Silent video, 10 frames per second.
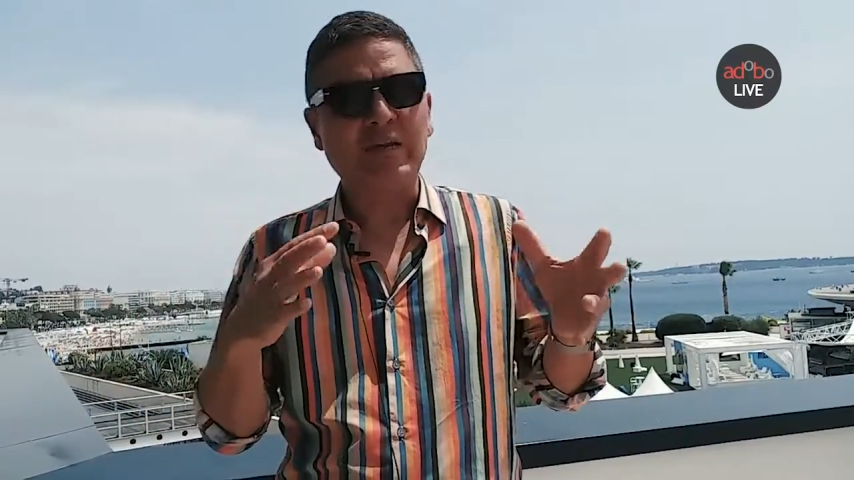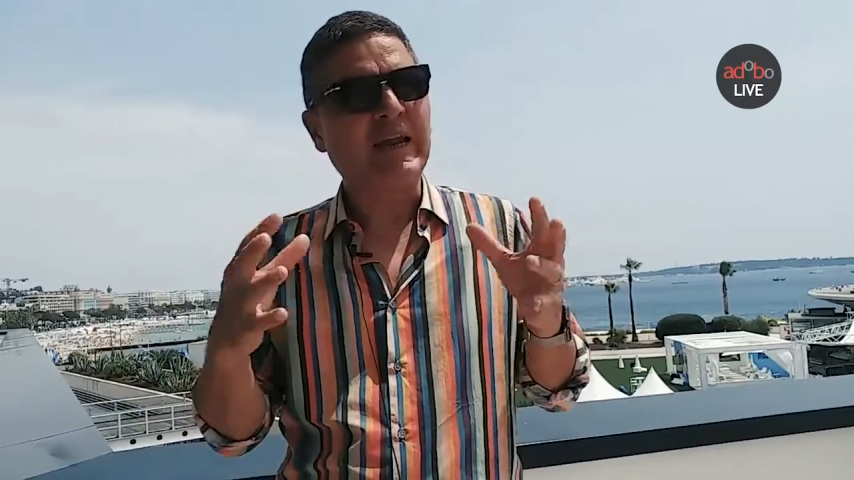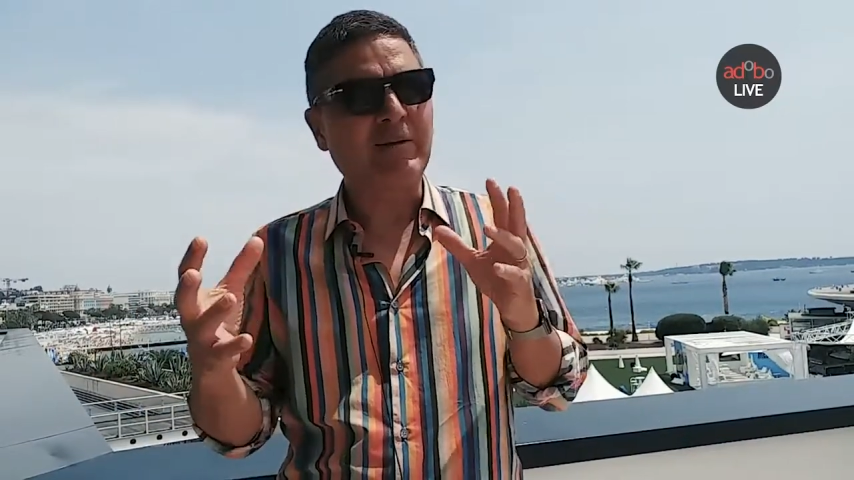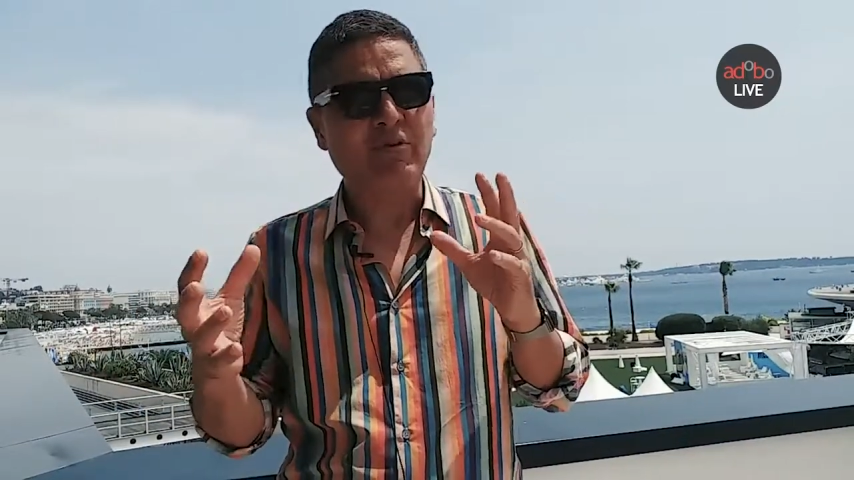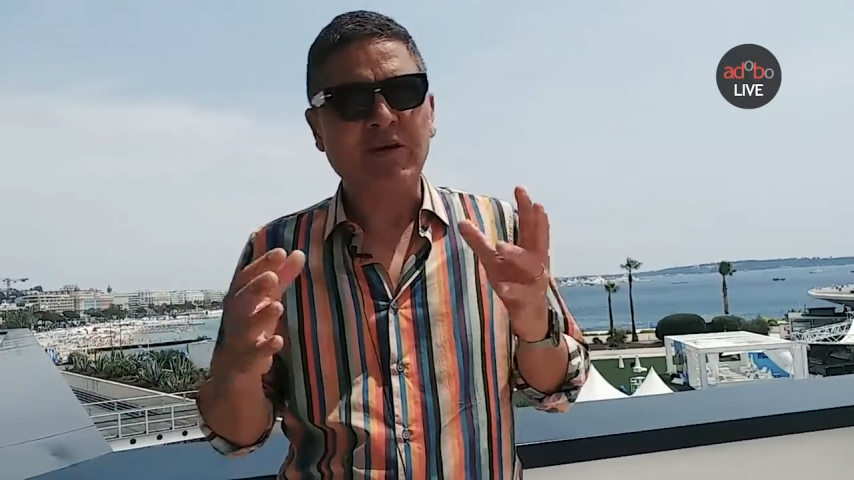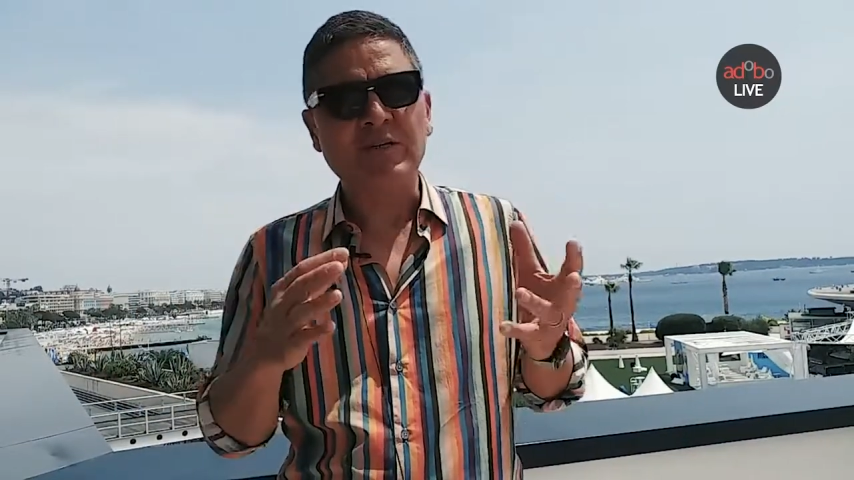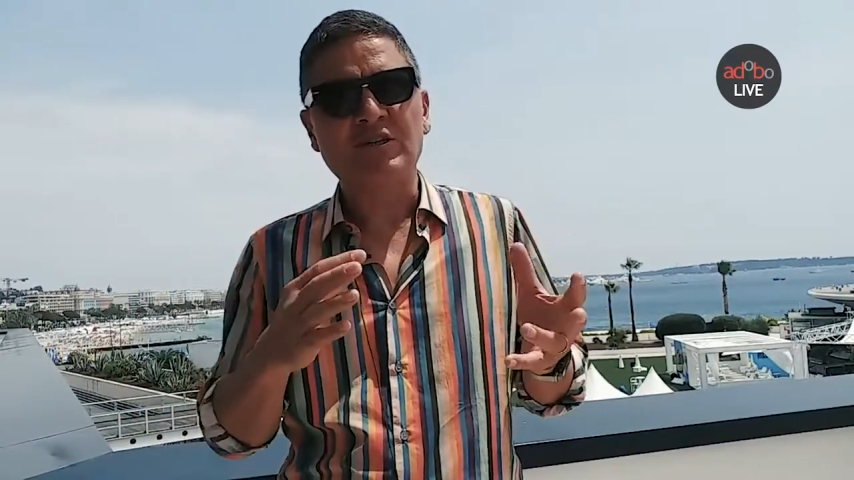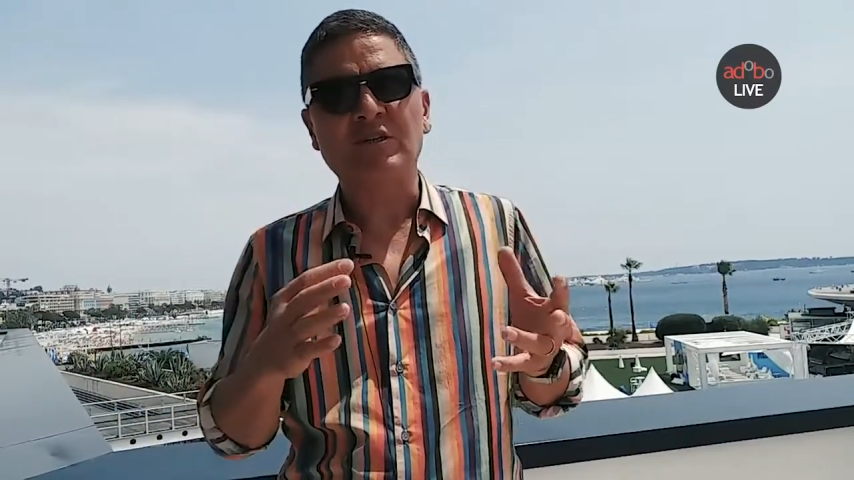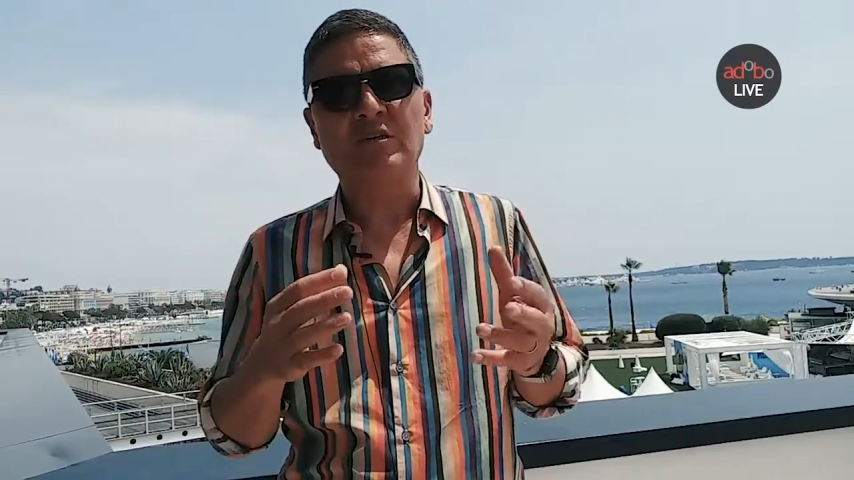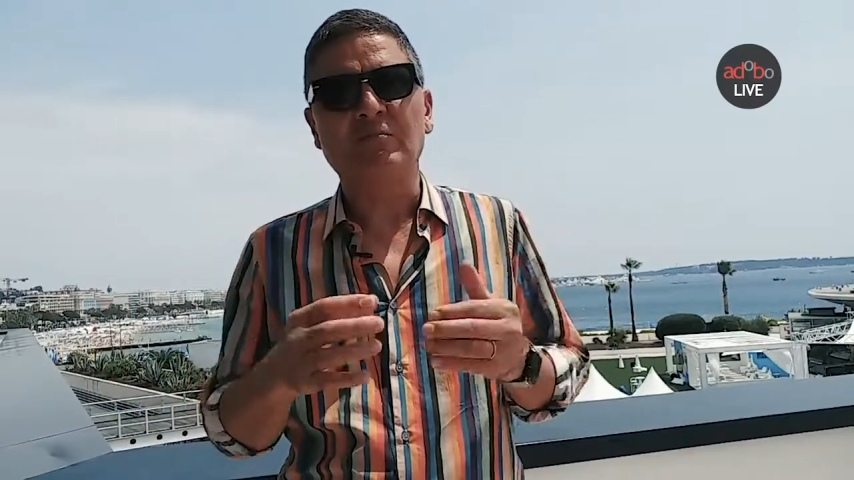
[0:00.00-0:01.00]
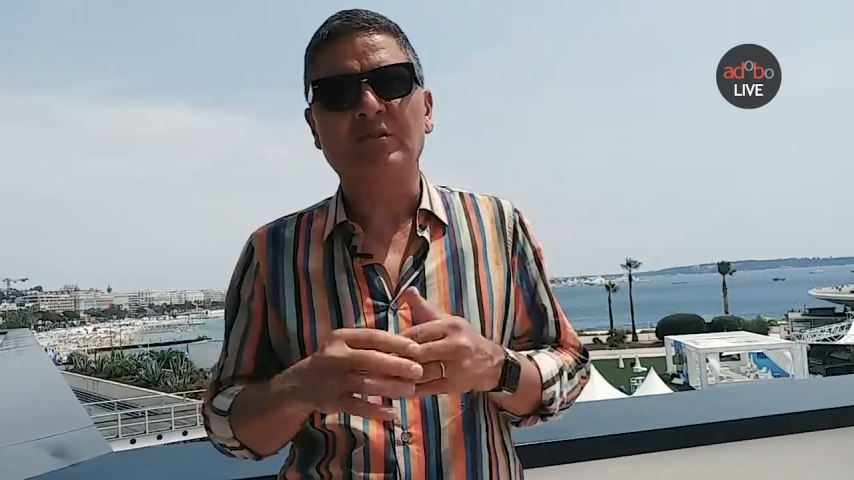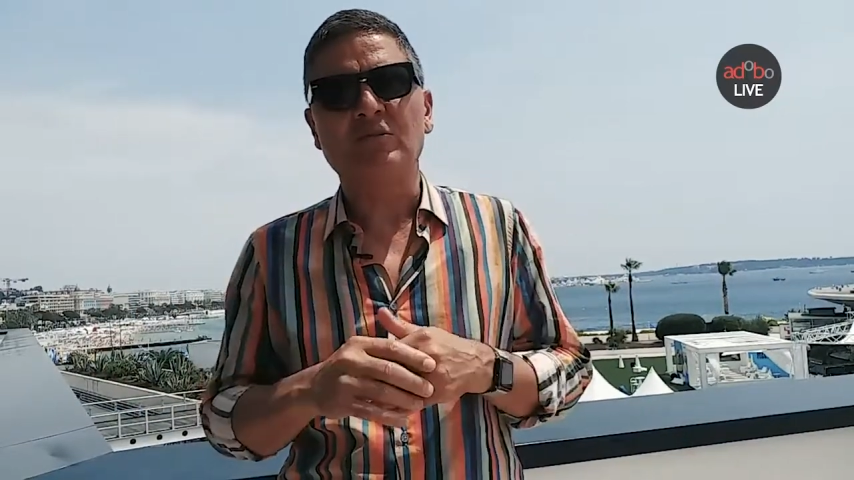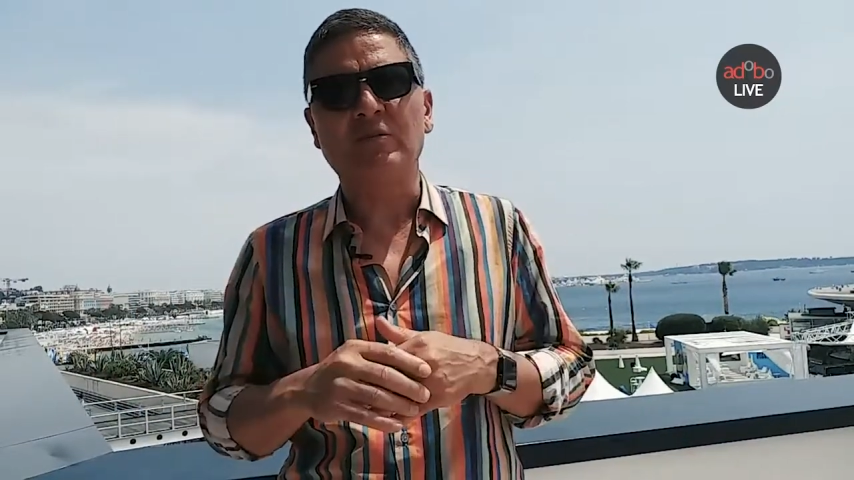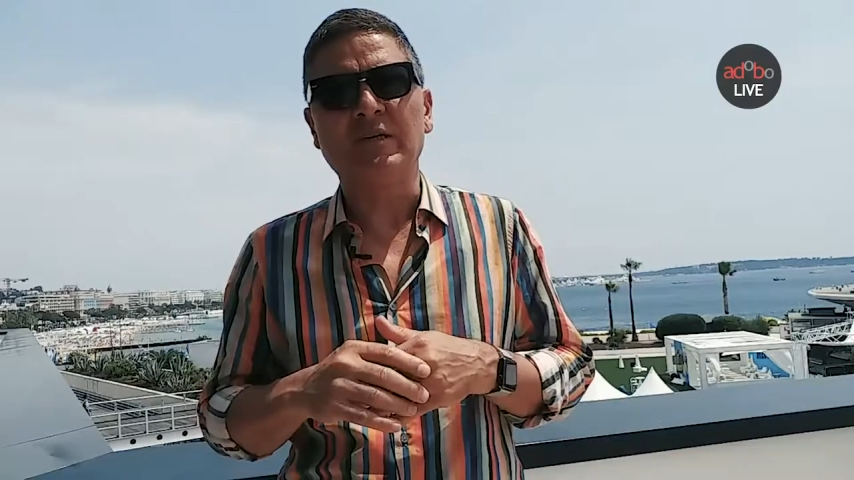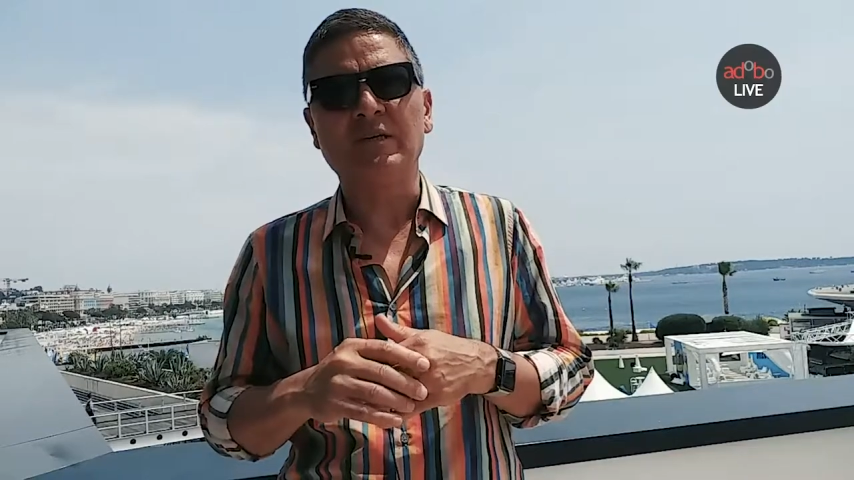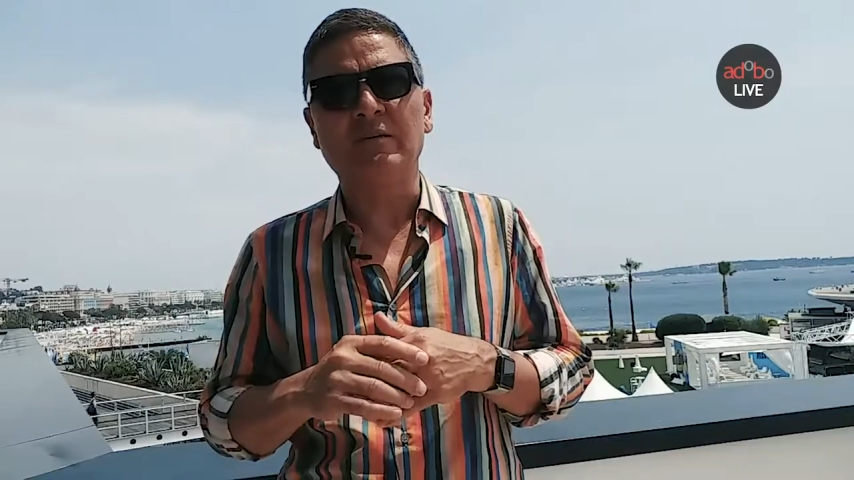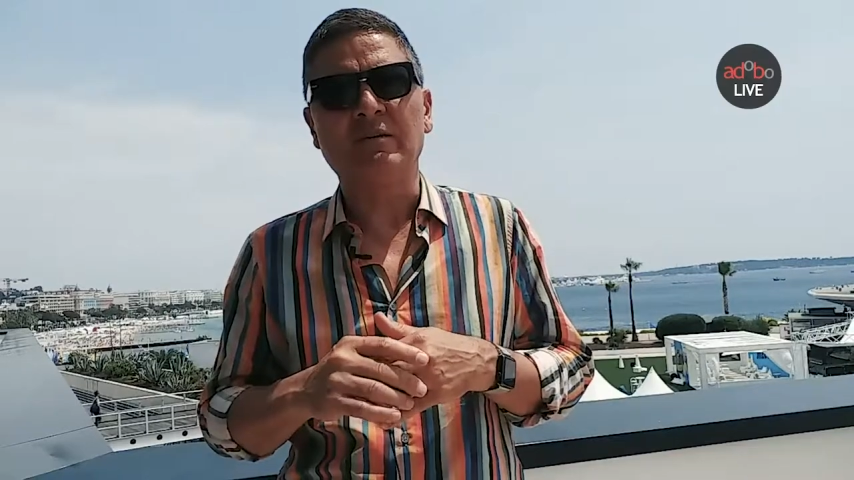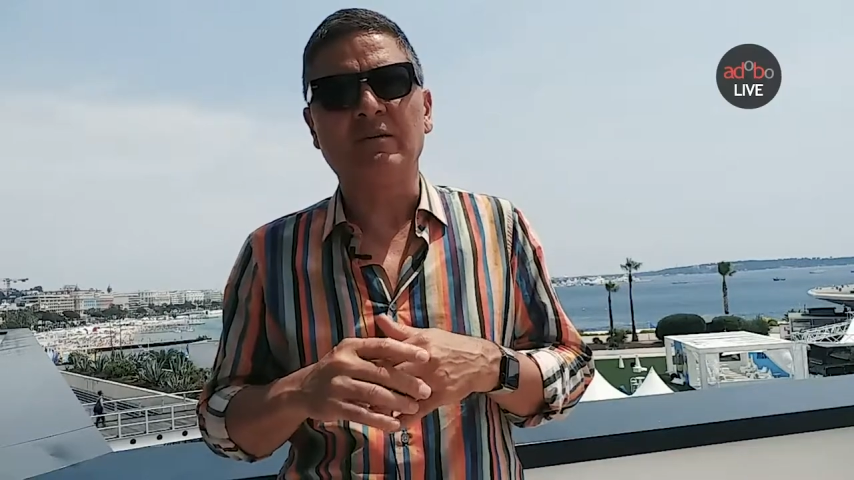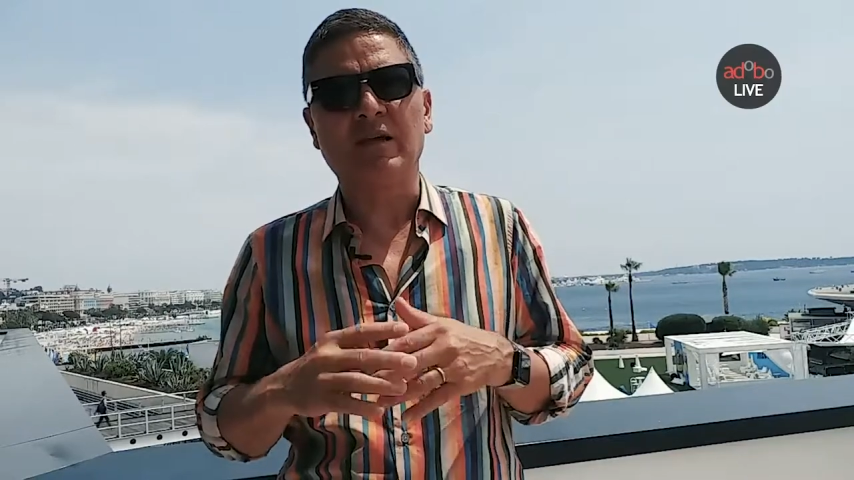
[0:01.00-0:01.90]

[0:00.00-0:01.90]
collaboration between